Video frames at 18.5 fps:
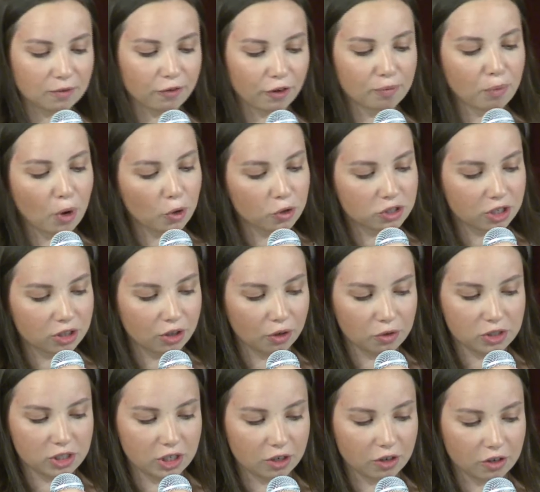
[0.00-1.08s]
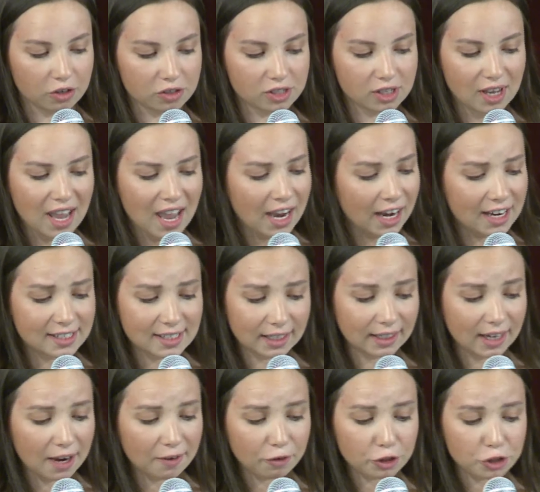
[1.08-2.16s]
for most of those years because I
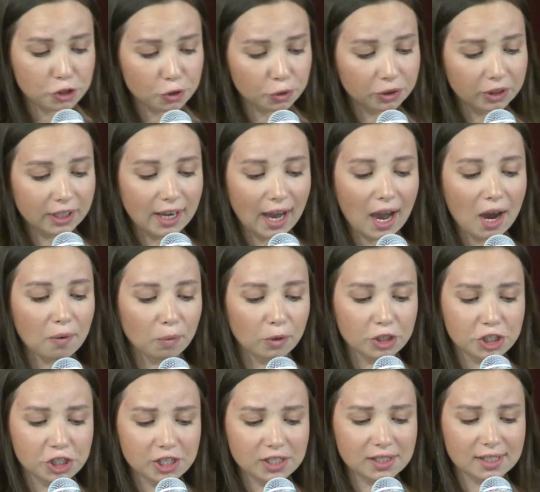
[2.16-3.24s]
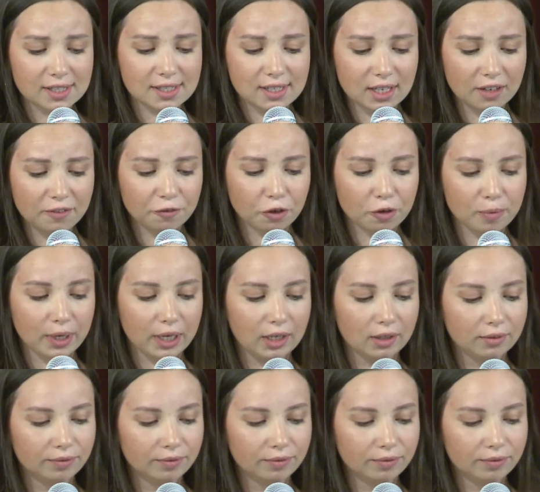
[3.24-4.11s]
never truly got what Jesus did for me.